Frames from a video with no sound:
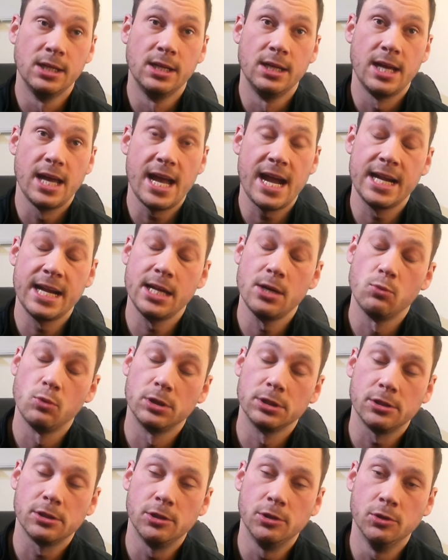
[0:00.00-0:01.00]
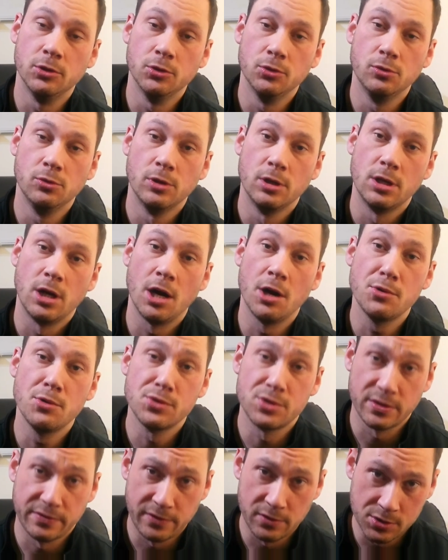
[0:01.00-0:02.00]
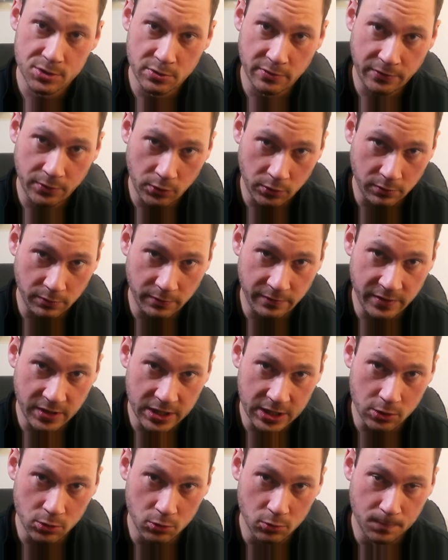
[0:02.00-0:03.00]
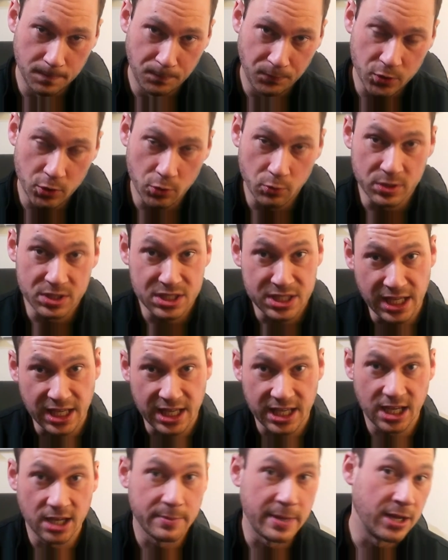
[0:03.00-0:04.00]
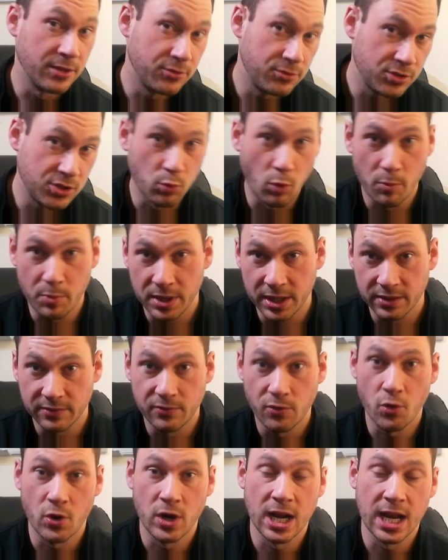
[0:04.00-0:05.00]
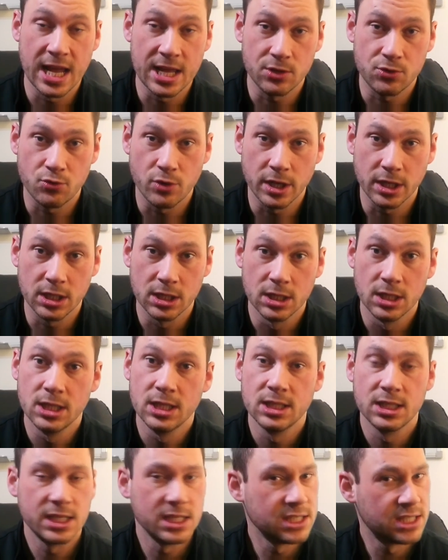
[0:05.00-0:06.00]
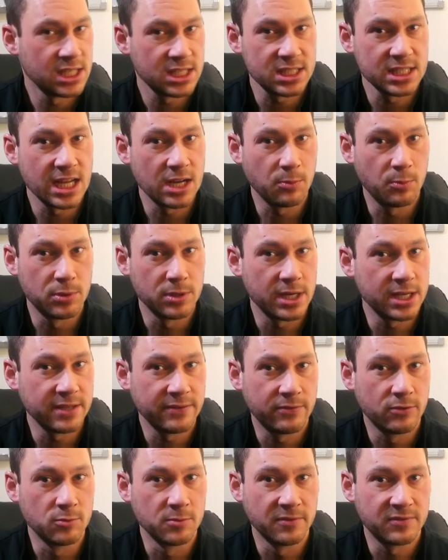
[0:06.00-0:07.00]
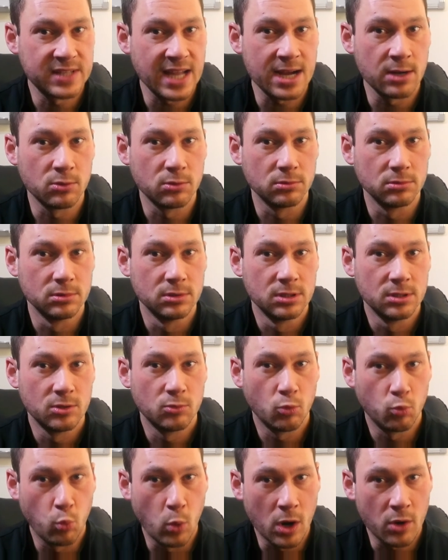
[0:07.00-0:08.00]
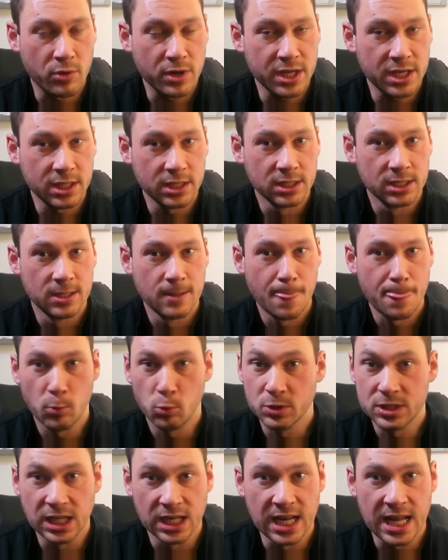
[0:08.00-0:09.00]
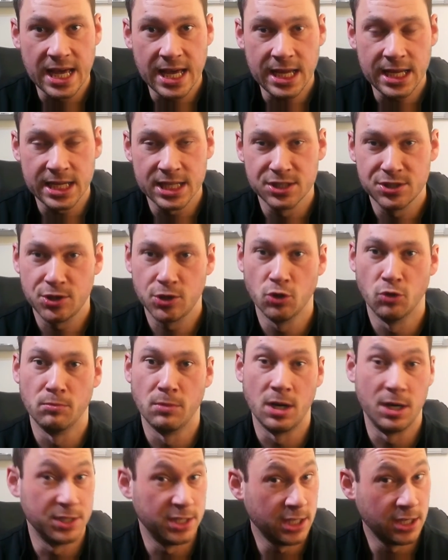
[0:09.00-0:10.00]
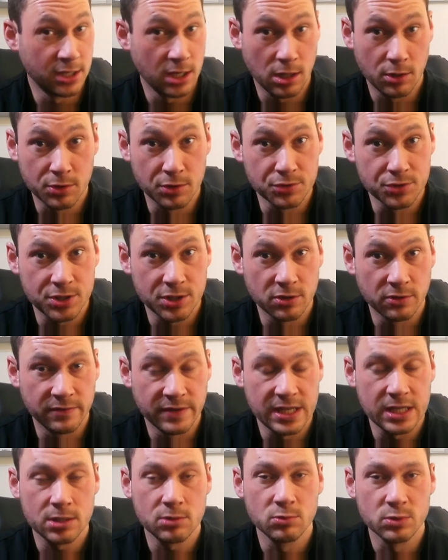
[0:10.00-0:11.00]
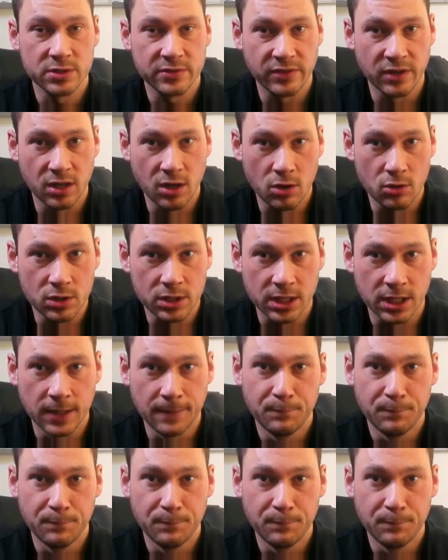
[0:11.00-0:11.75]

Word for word: Anyone who owns a fossil fuel vehicle who was thinking about swapping for an electric, has this now put any form of doubt, worry, or delay into your mind? Are you going to hold on to your vehicles for longer?